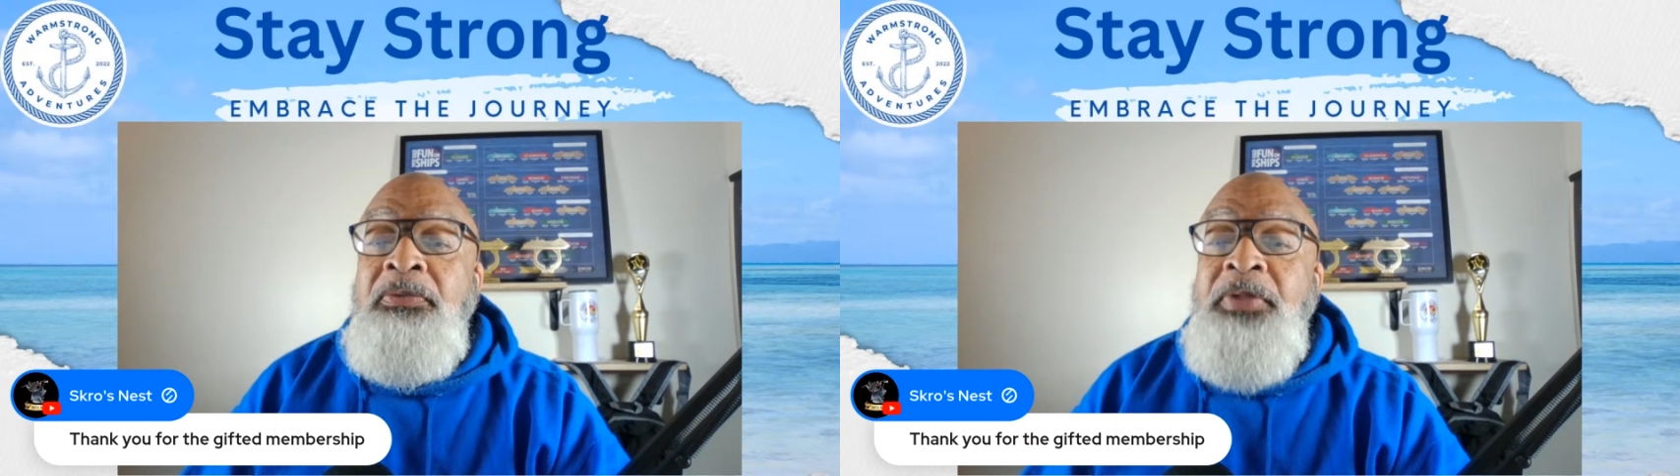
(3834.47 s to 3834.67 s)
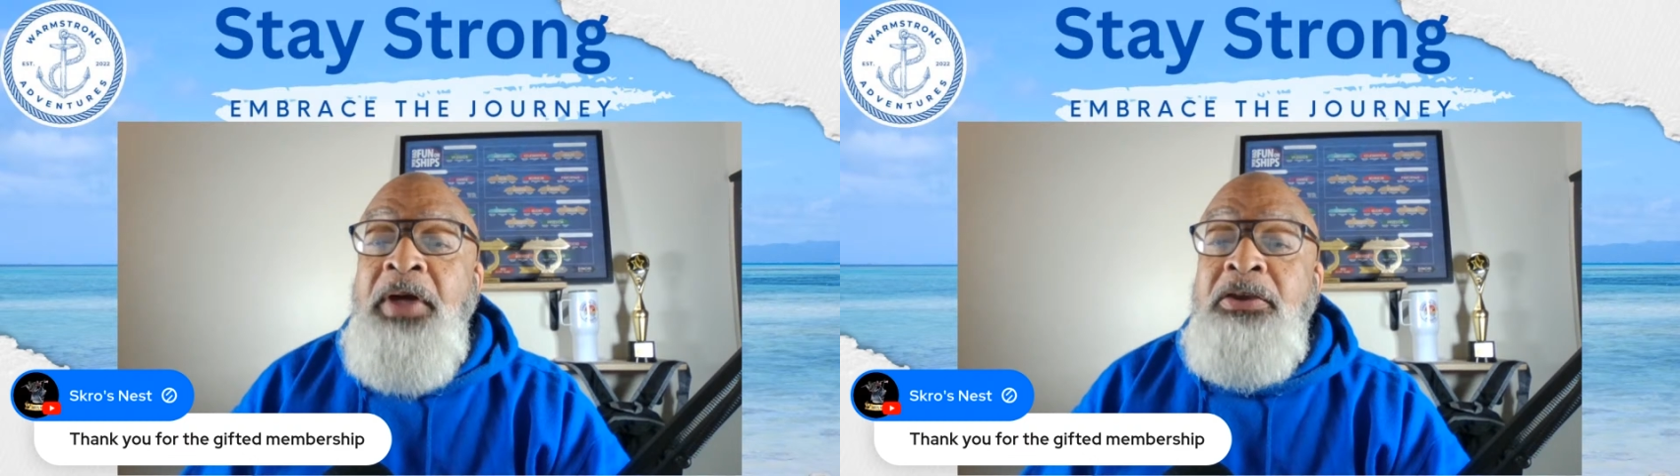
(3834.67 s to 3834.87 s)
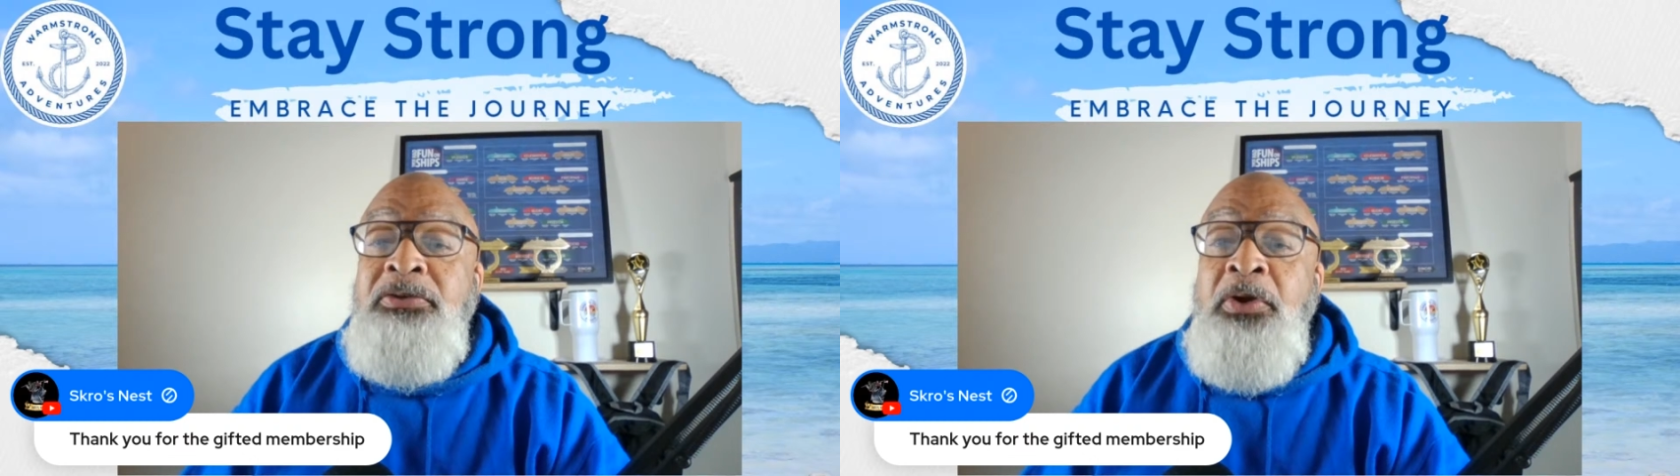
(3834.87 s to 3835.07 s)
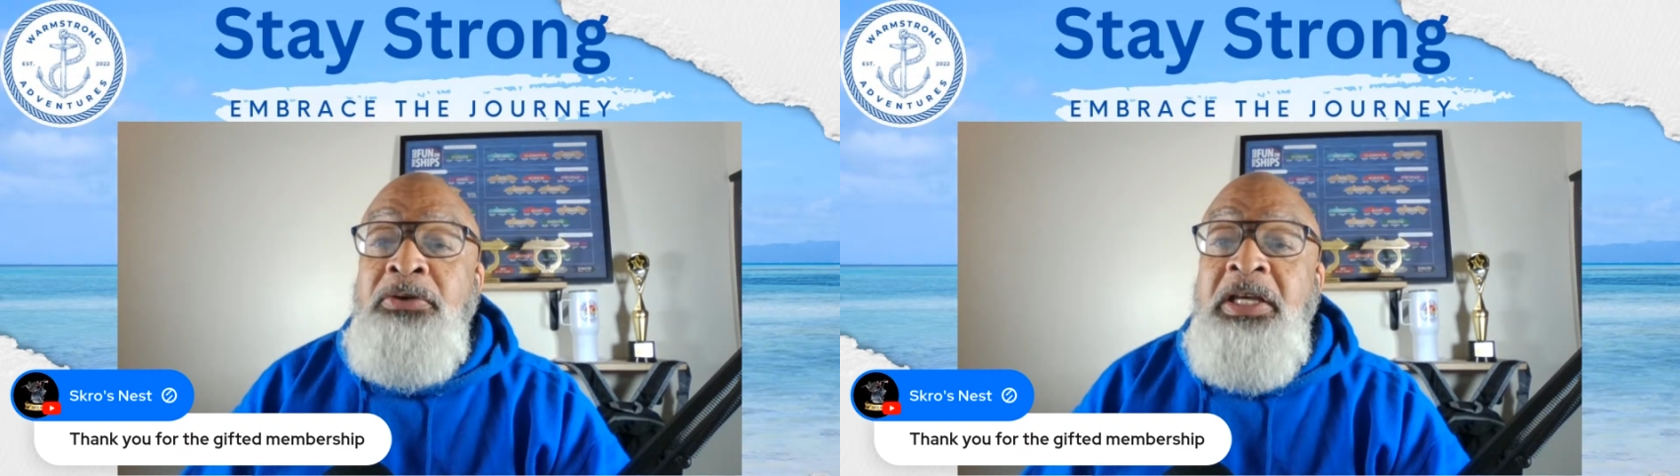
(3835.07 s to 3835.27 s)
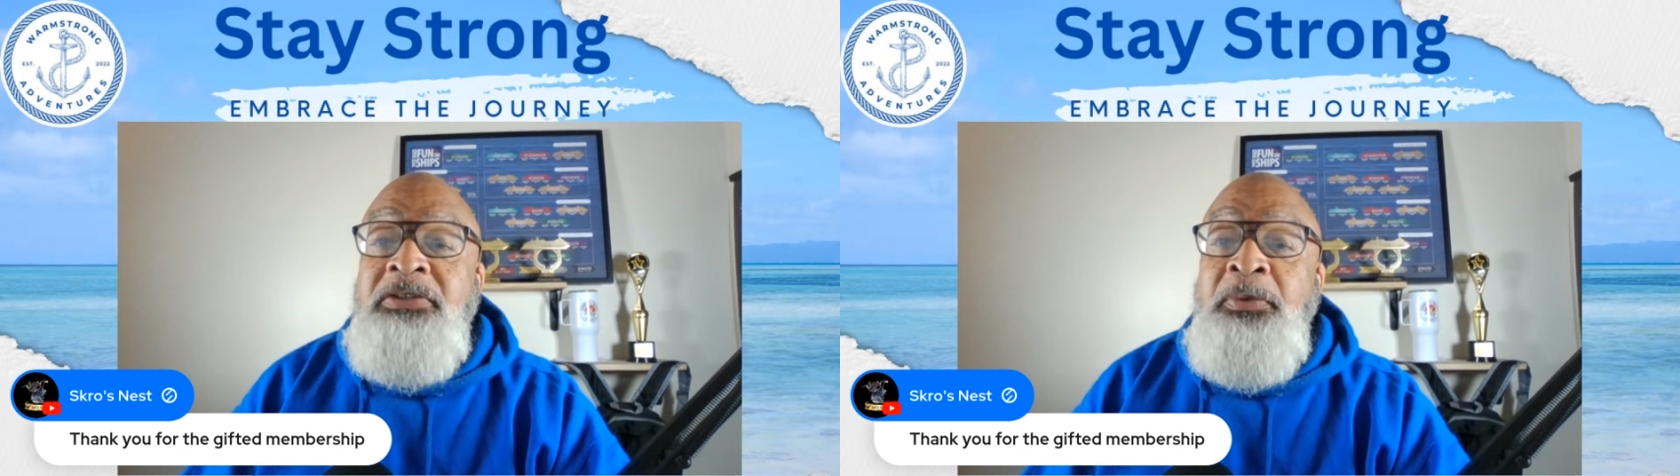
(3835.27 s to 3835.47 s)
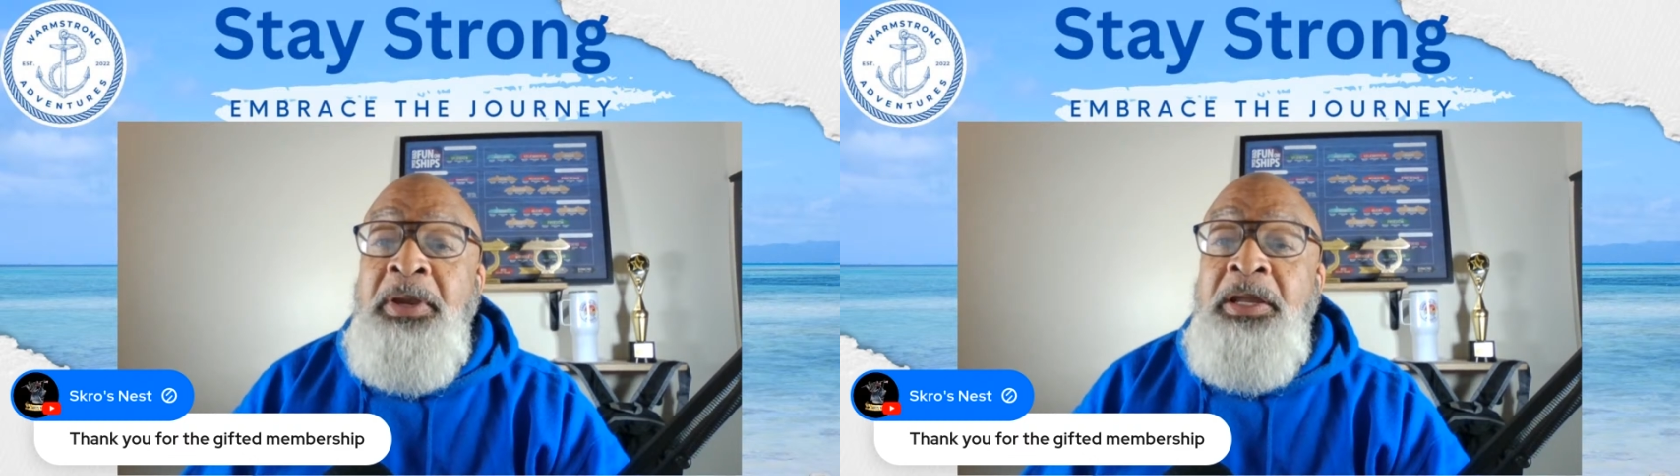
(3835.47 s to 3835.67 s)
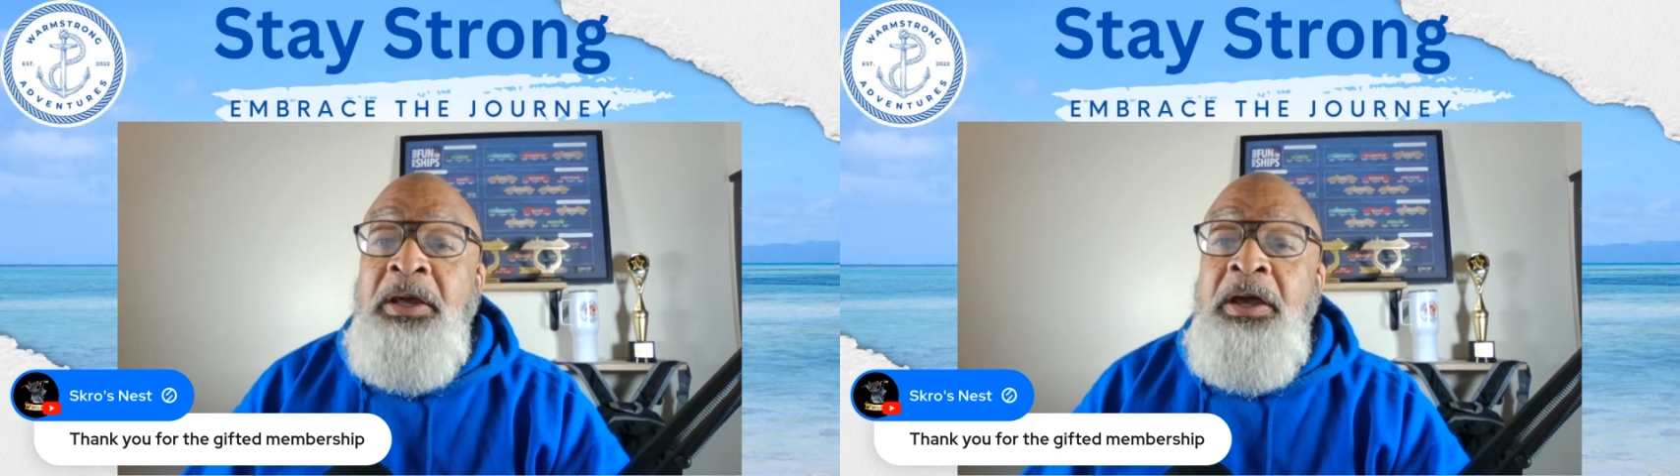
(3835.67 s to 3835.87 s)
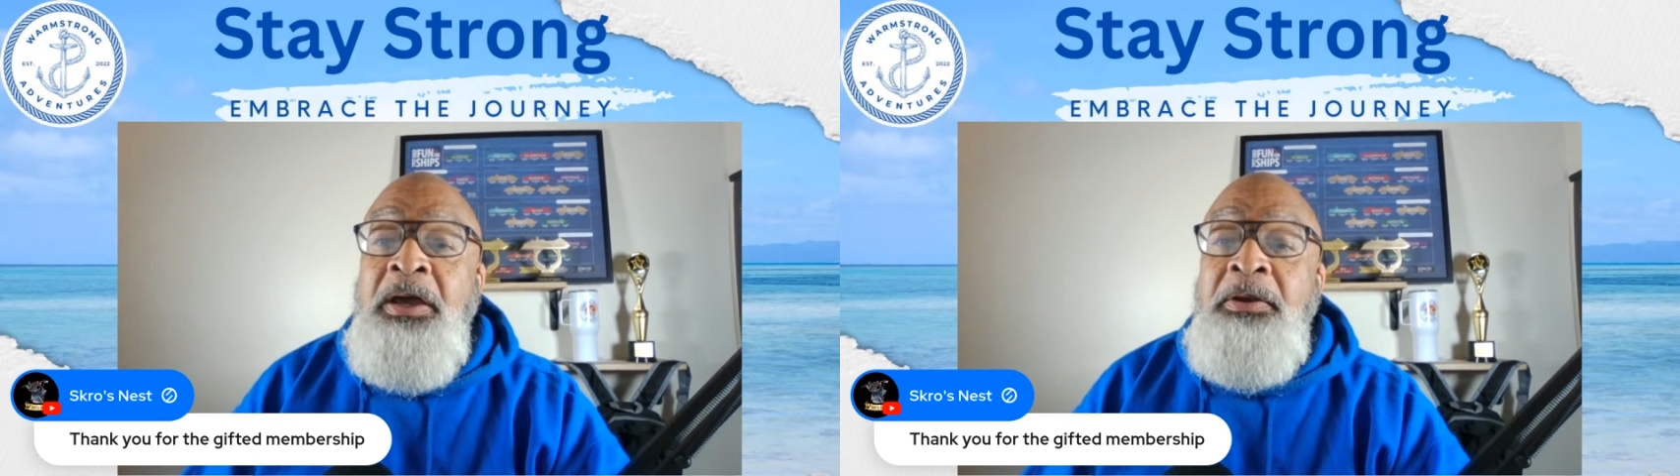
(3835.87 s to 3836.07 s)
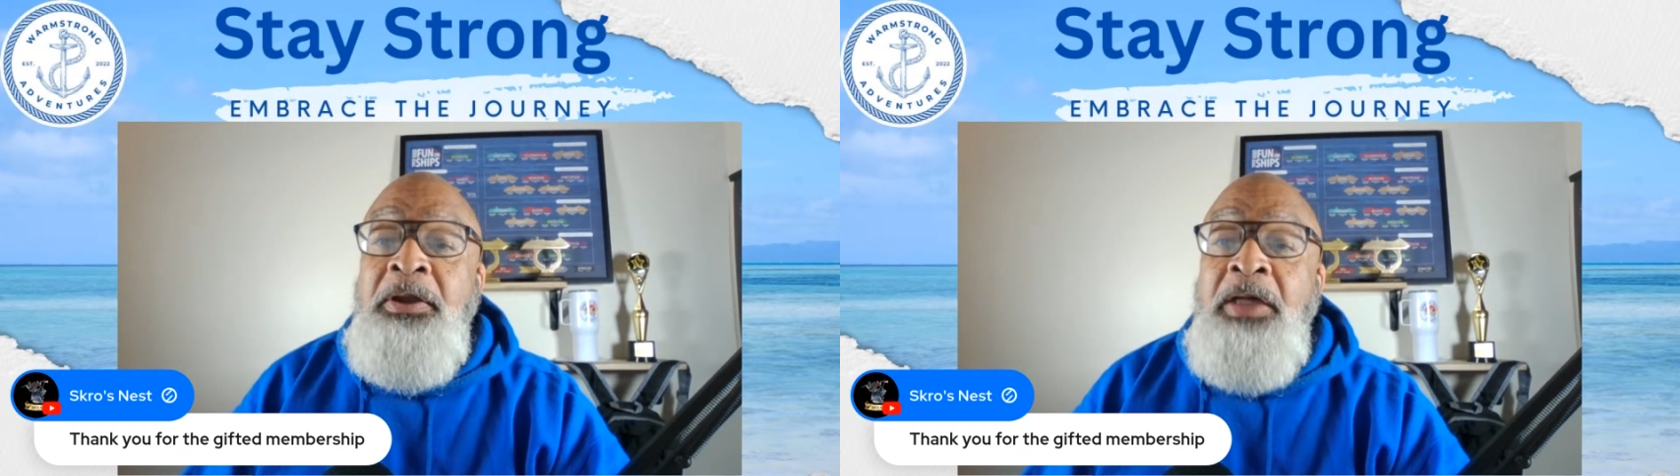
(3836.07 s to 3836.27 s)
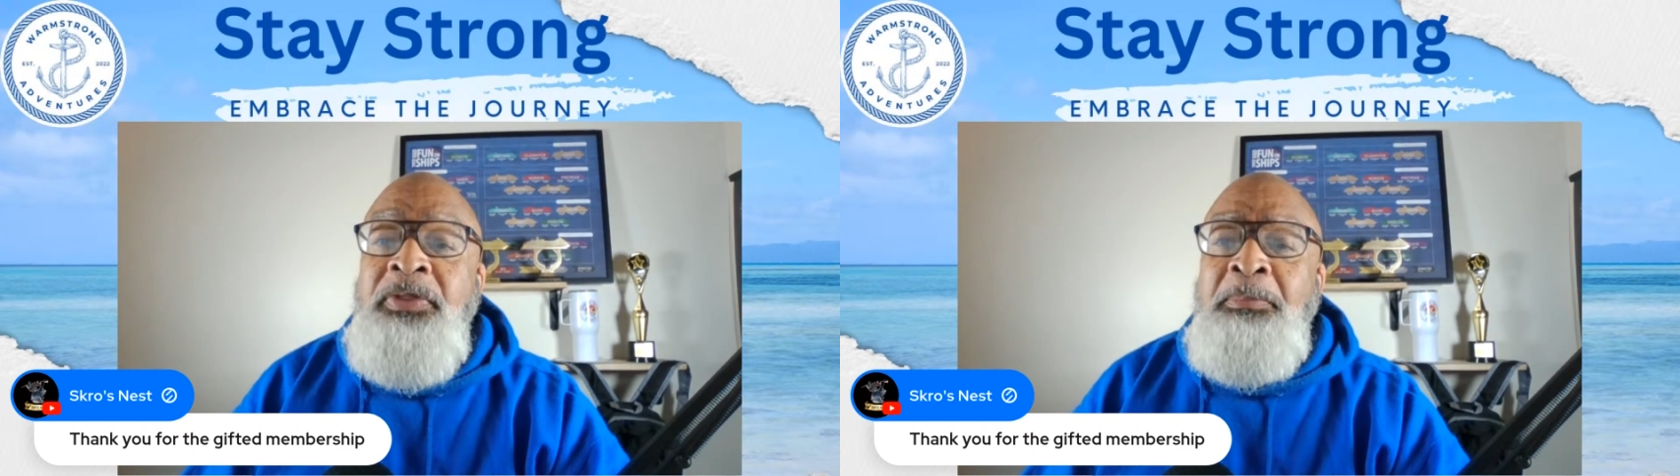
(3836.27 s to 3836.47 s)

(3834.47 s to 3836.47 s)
Thank you, Scrolls Nest, for being the